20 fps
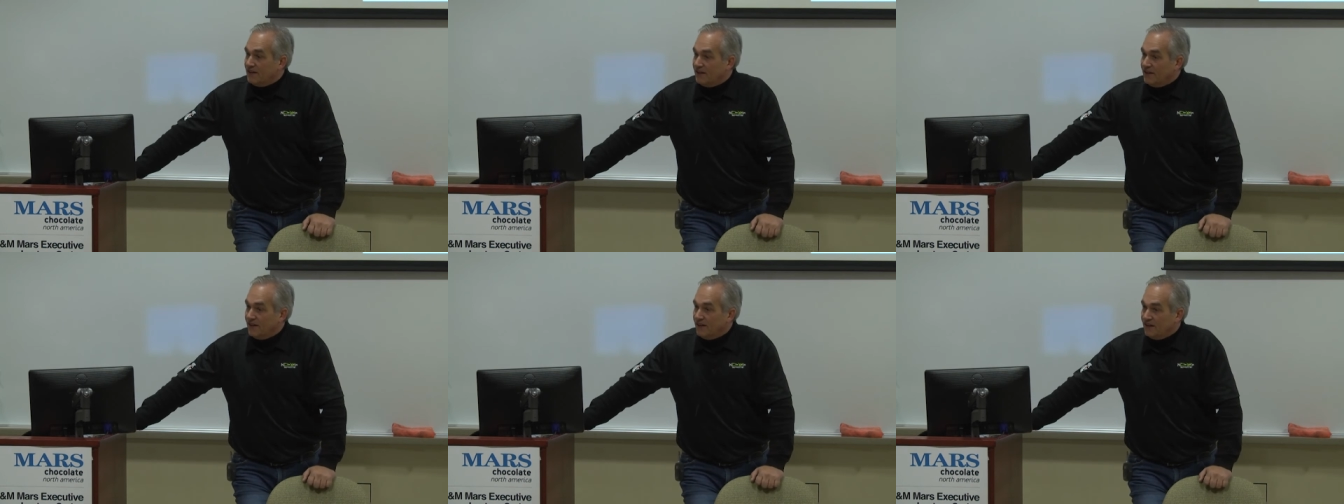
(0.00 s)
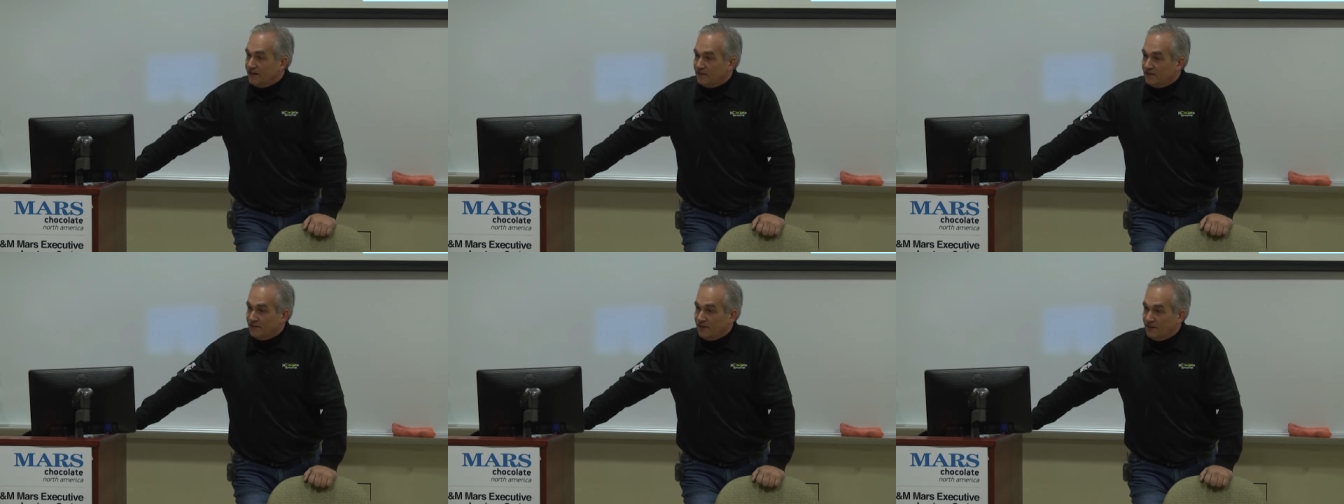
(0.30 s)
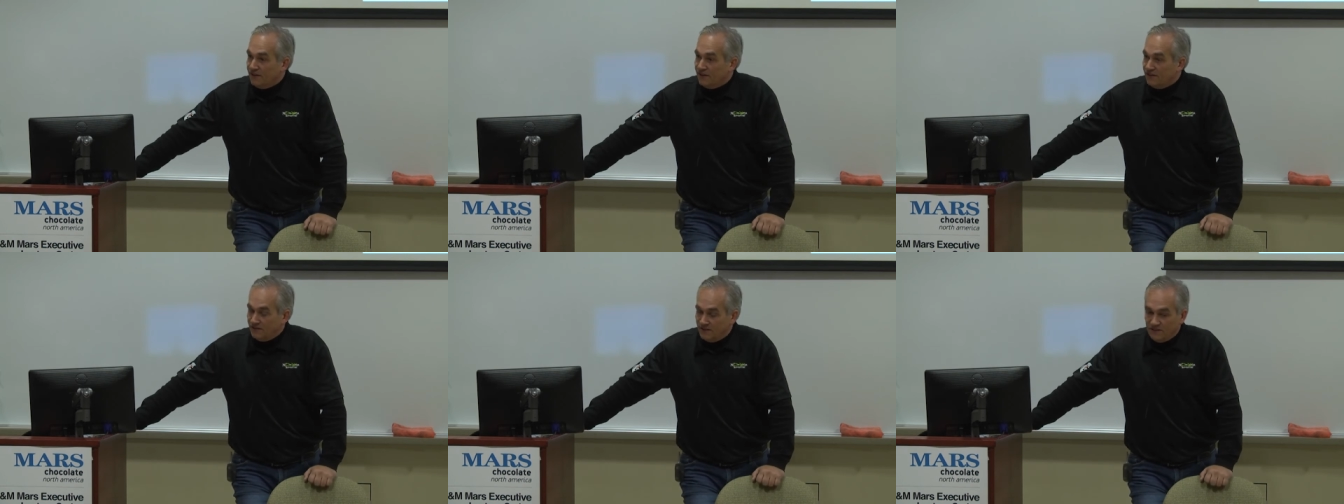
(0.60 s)
and,
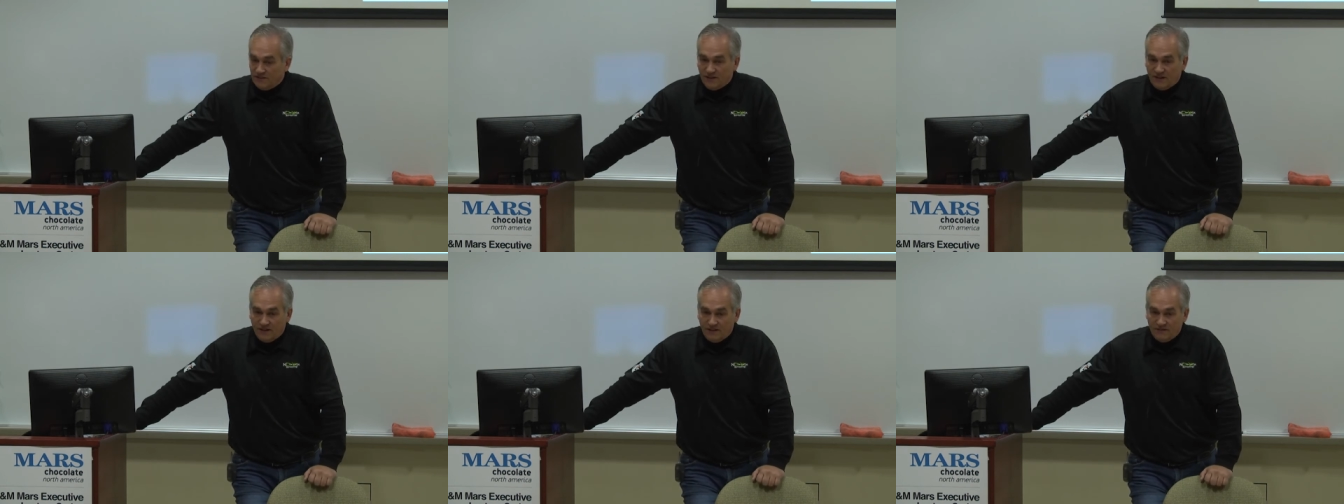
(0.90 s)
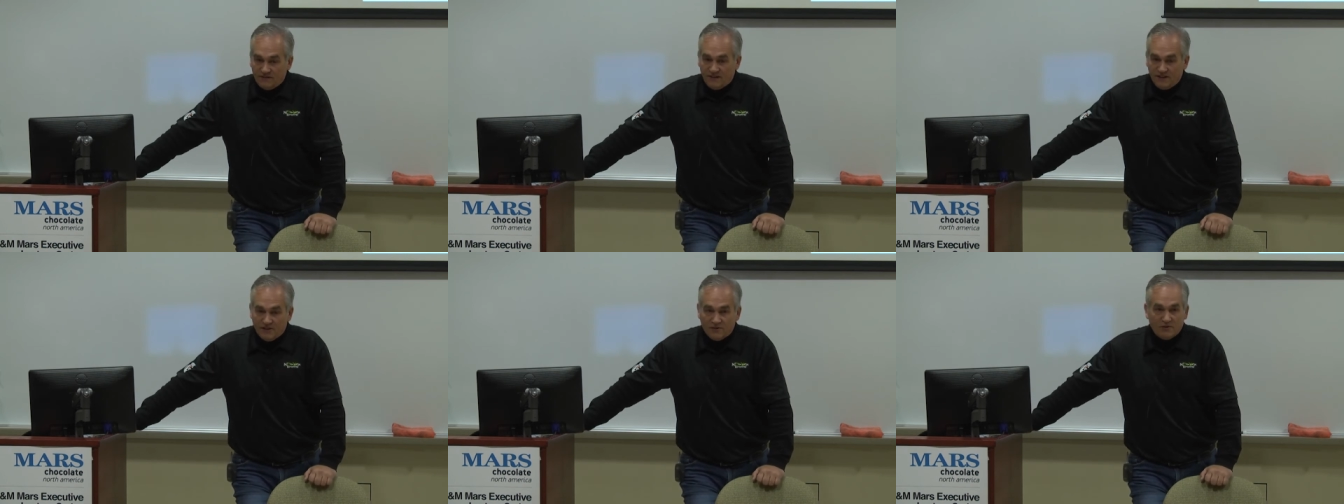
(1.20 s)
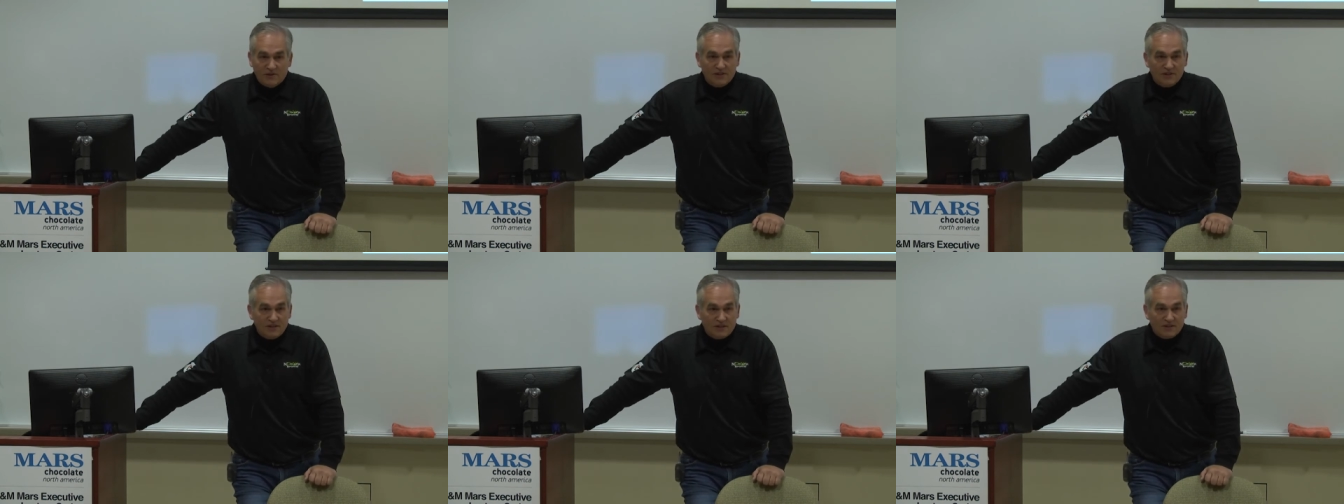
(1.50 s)
uh, and they, they
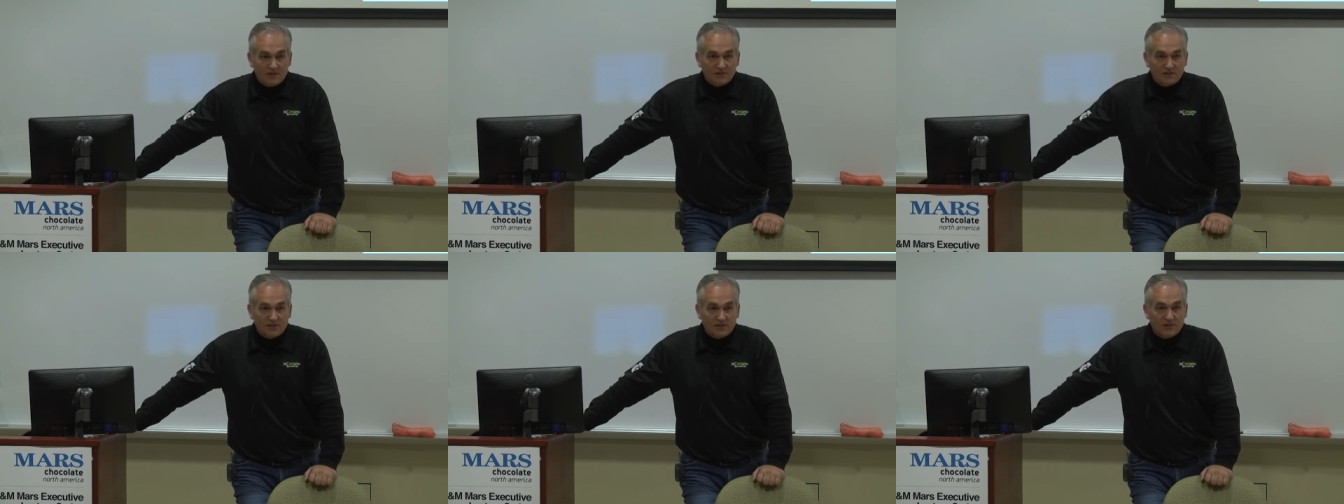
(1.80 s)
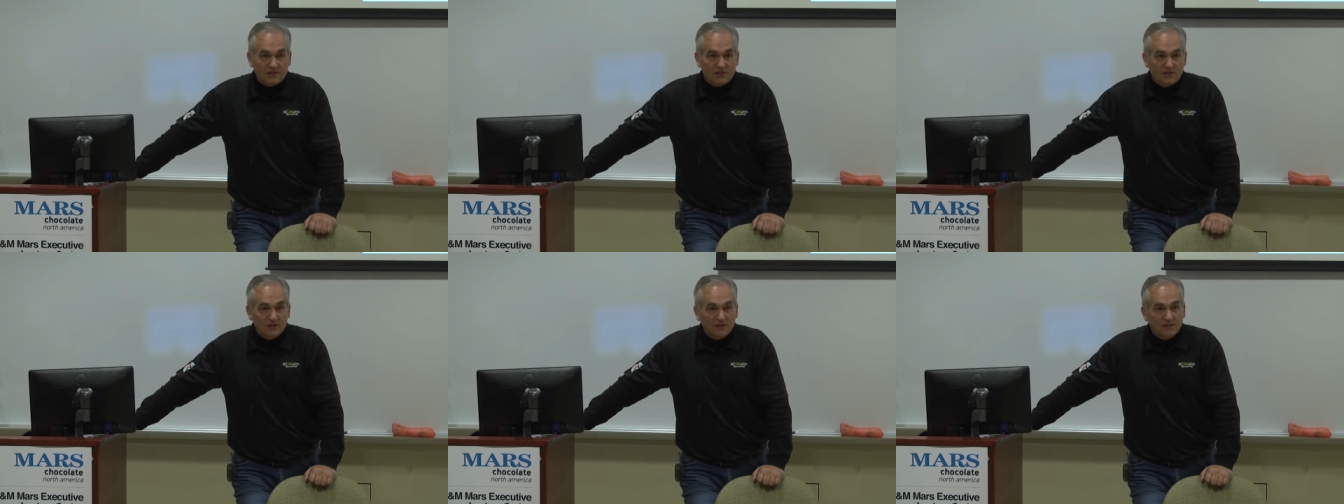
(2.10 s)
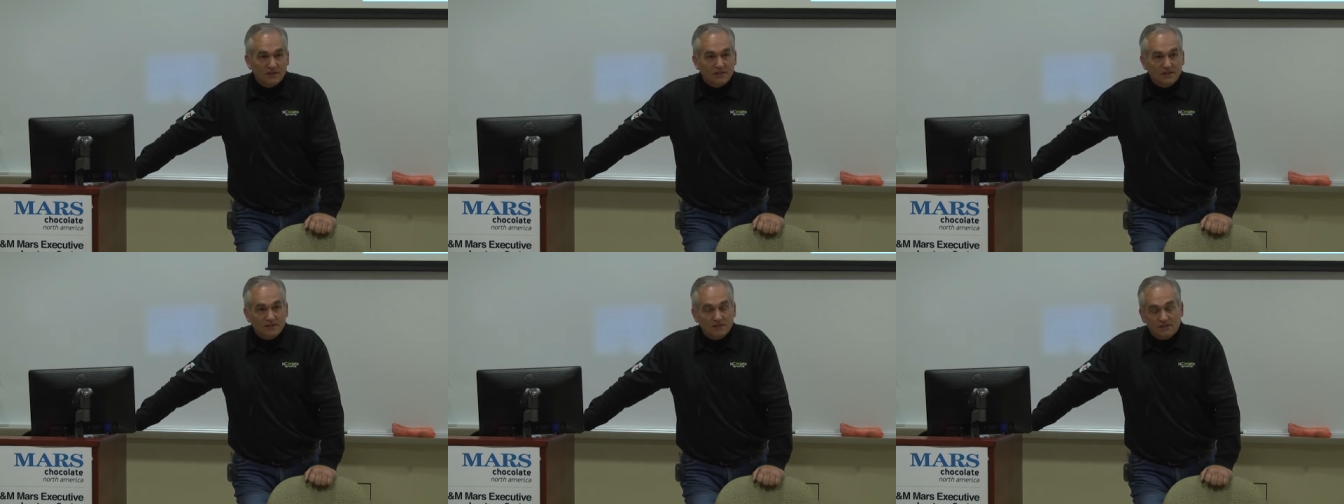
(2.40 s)
agreed to consider
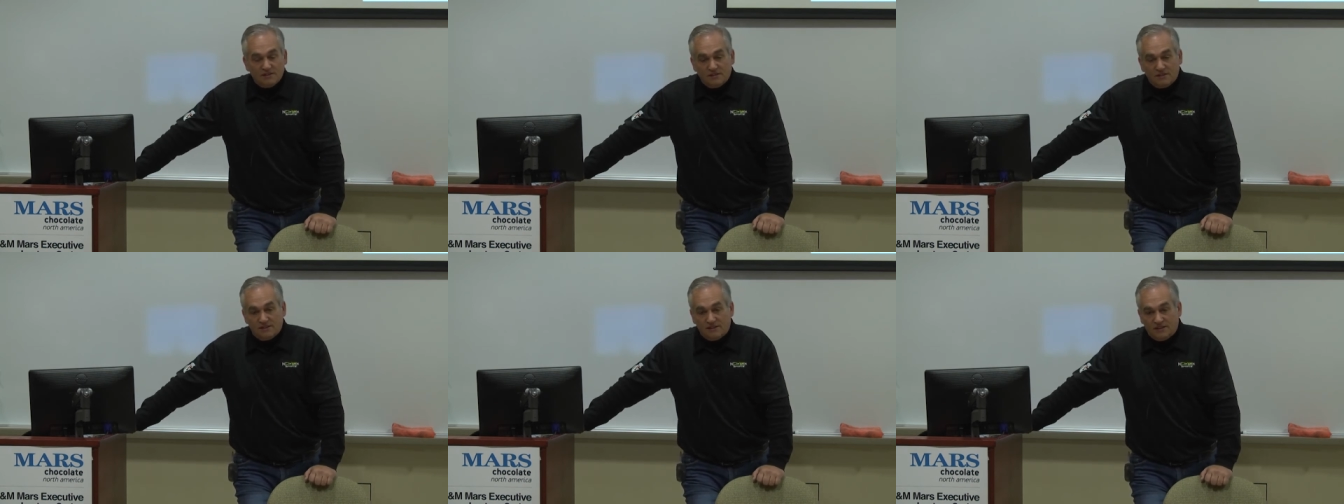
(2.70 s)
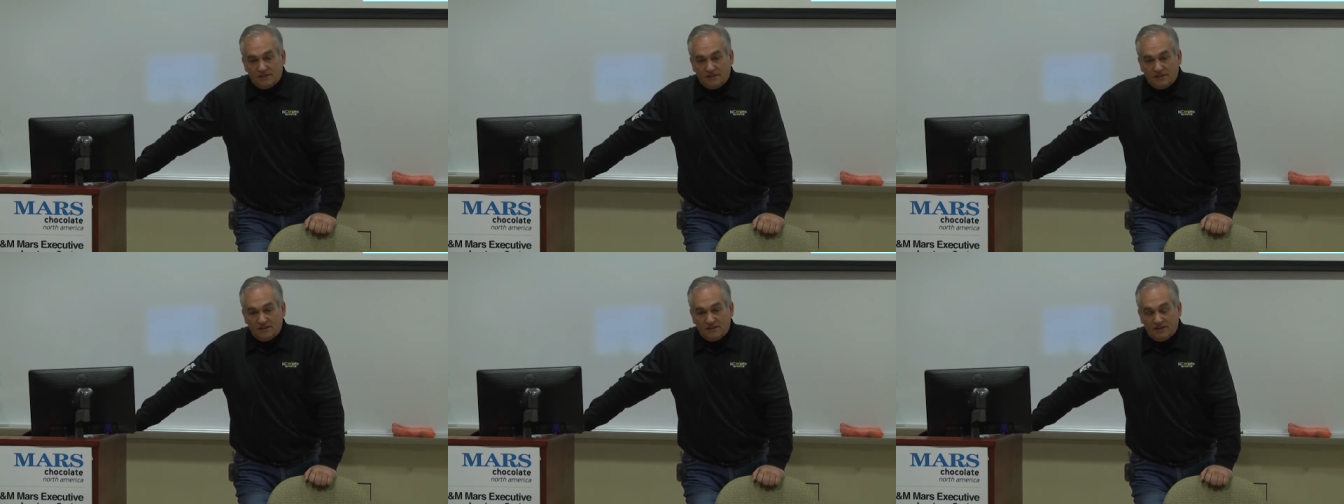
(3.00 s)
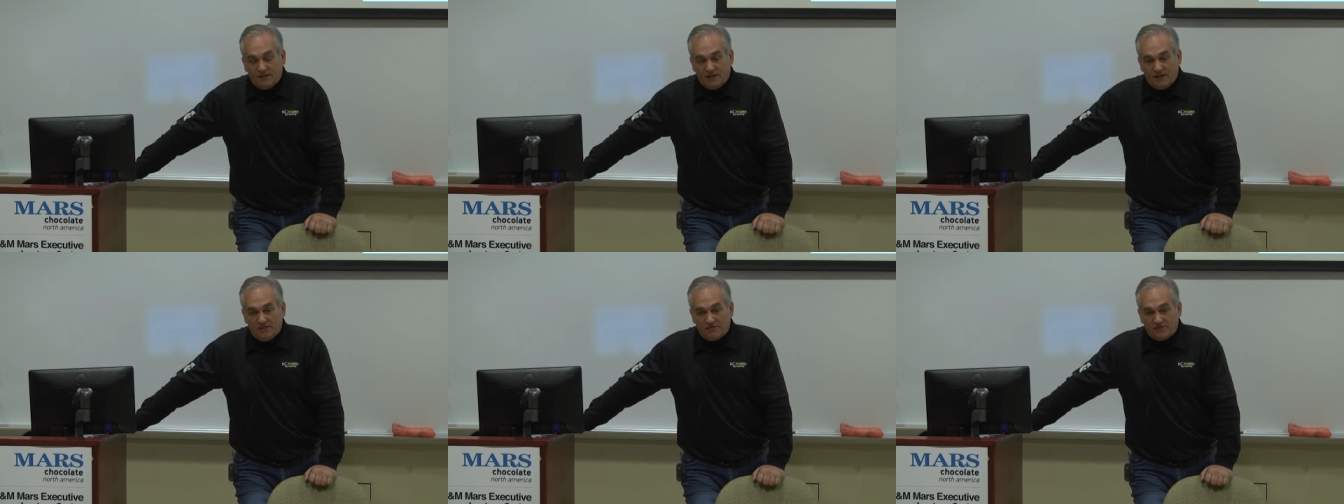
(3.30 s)
uh,
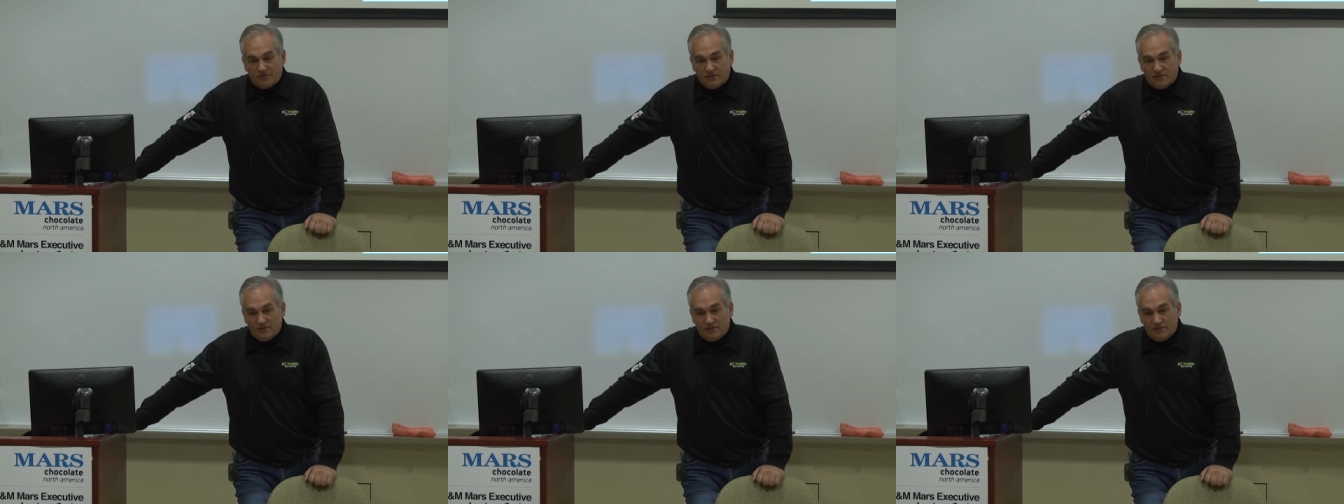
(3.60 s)
an offer.